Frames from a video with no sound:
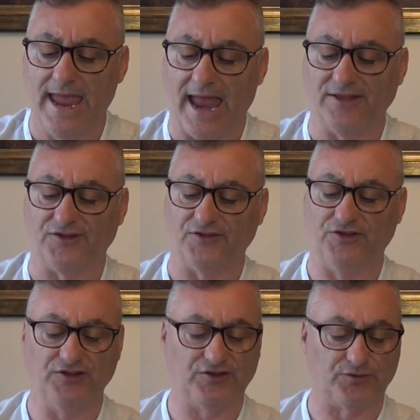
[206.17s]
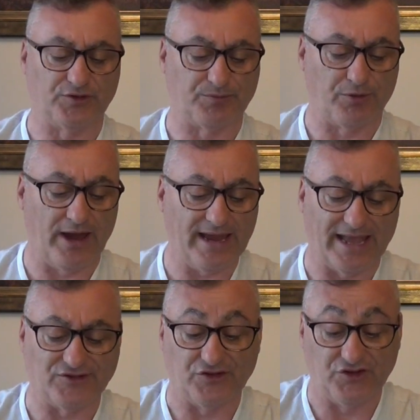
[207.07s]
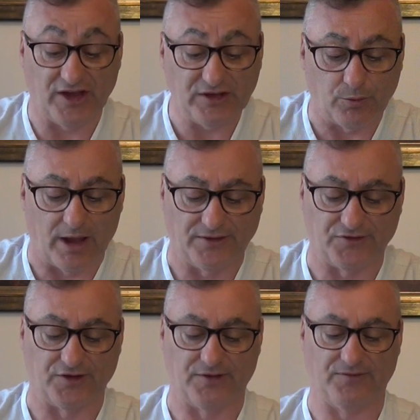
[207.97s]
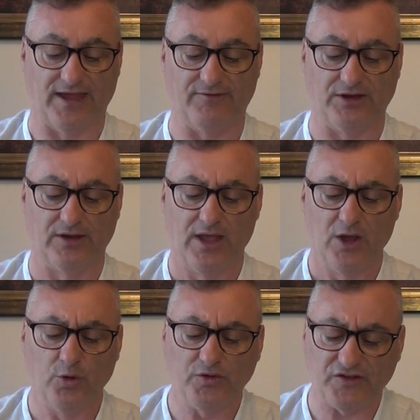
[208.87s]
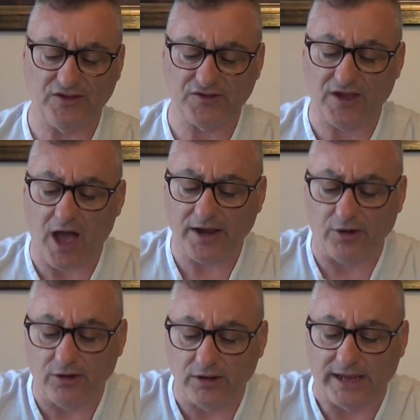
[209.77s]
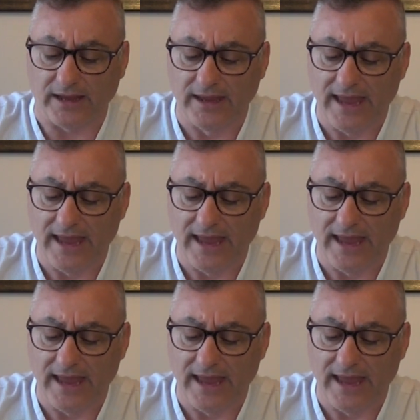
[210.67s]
And it says Jesus was praying as a genuine son of David who seeks God early